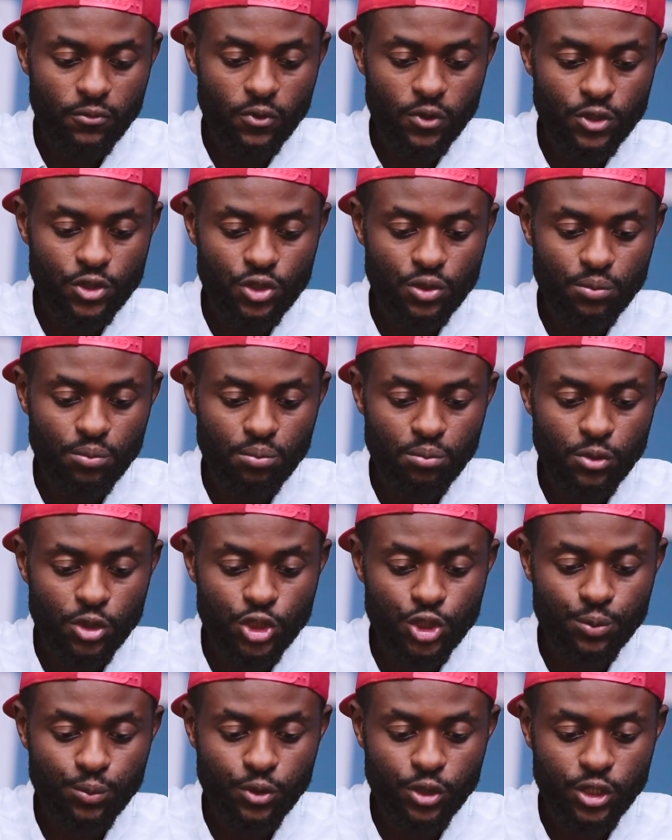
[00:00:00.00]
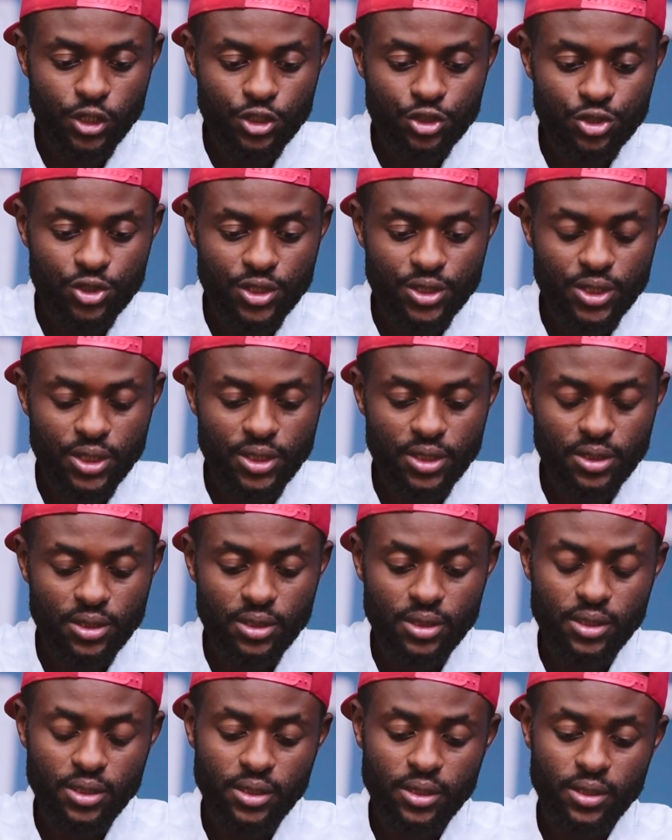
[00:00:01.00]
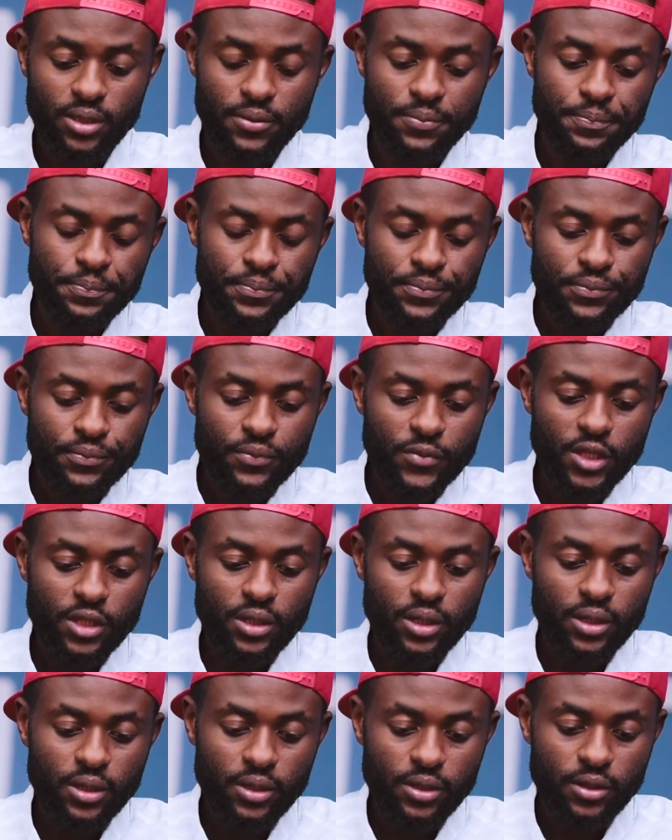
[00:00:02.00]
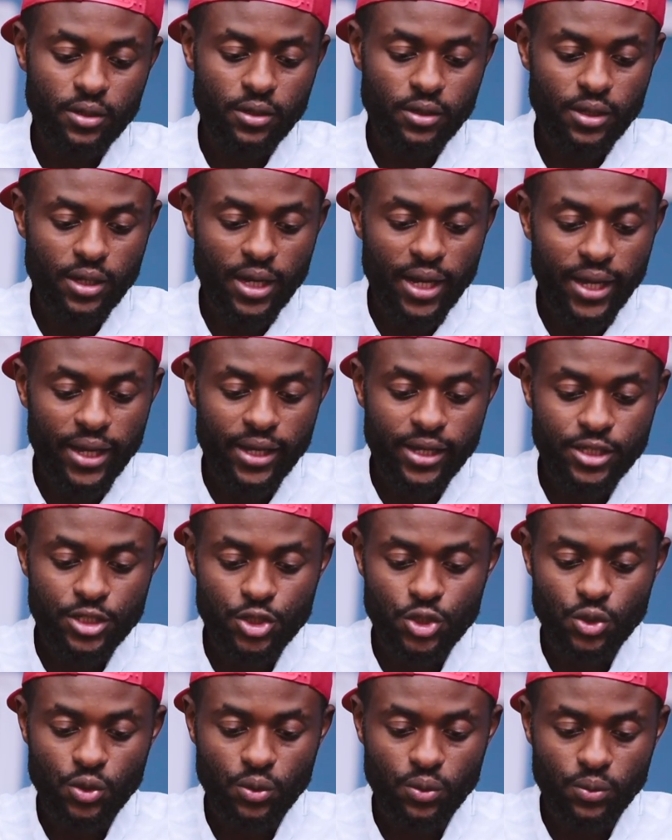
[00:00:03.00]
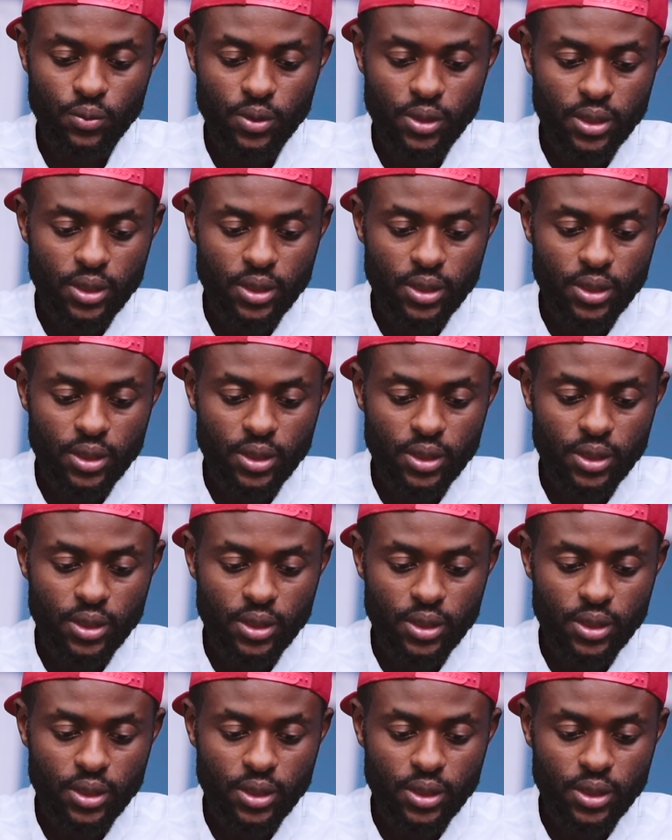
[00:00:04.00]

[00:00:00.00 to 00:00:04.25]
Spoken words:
also much more interested in the ISO.